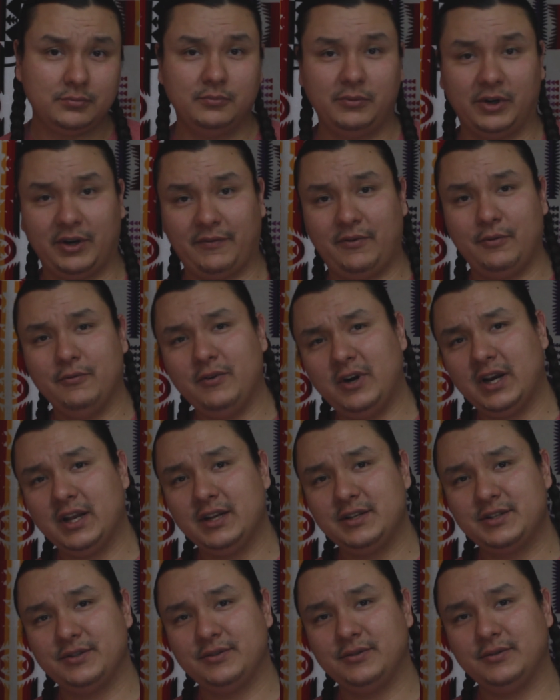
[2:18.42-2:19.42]
But if you
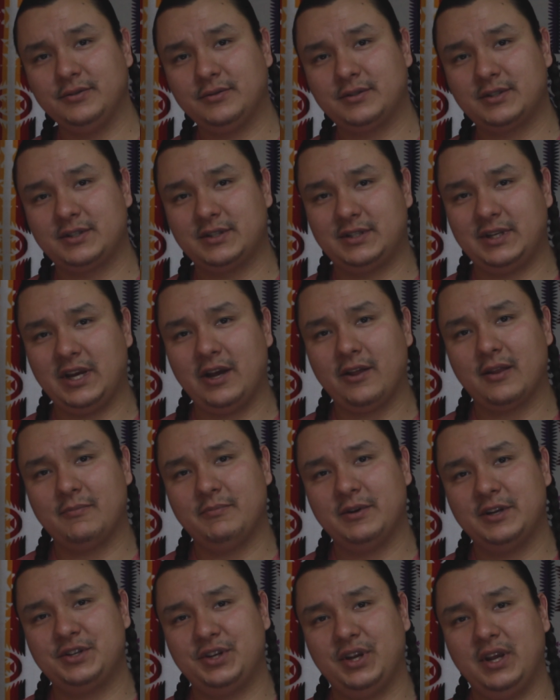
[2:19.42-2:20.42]
wanted to tell
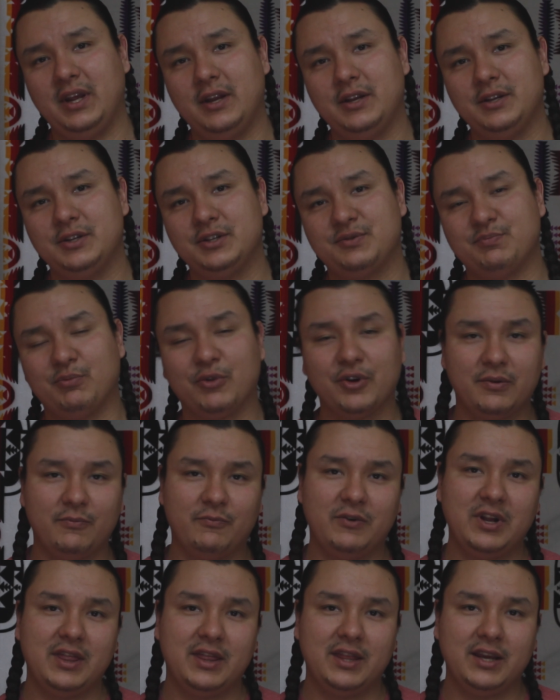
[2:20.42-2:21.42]
them to change more than
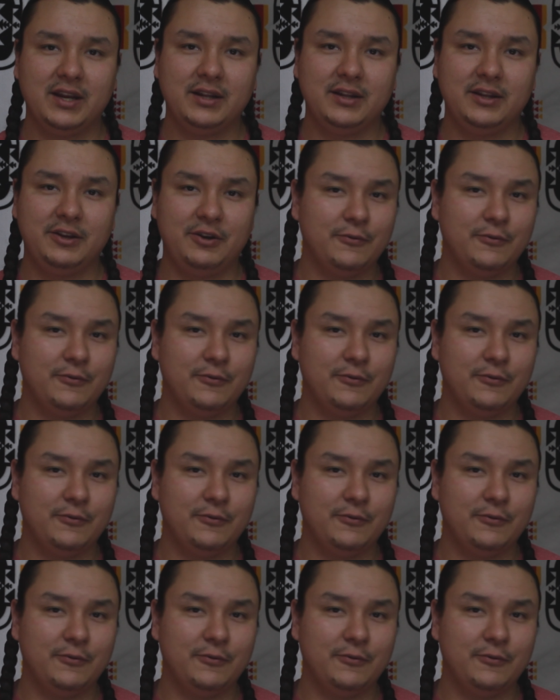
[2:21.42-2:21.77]
one thing,